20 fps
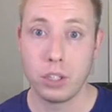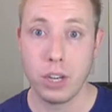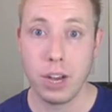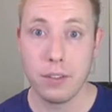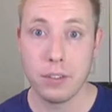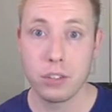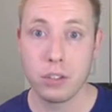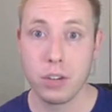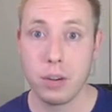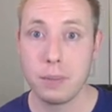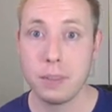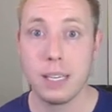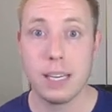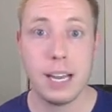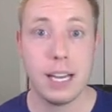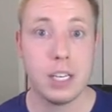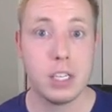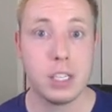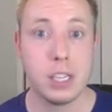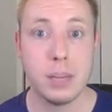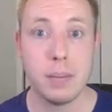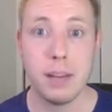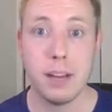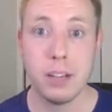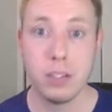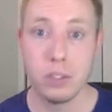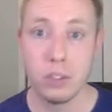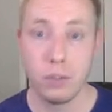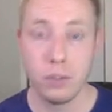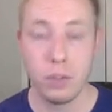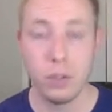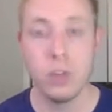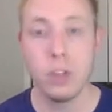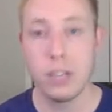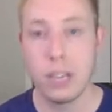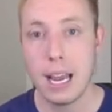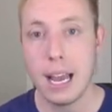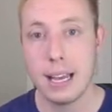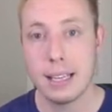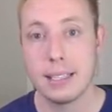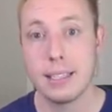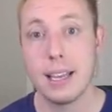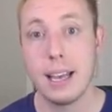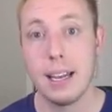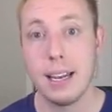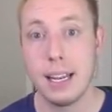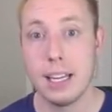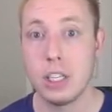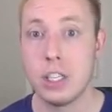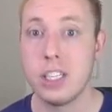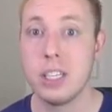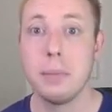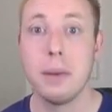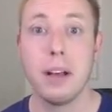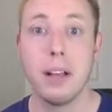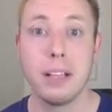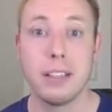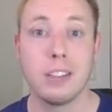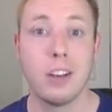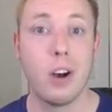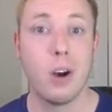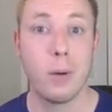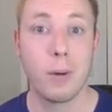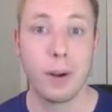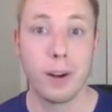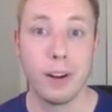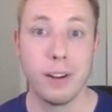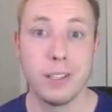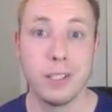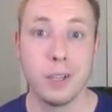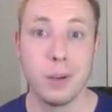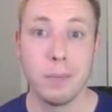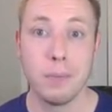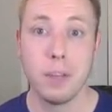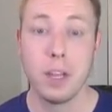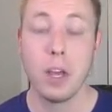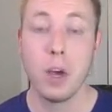JavaScript and HTML. So Vue.js and HTML, that's all we're going to do.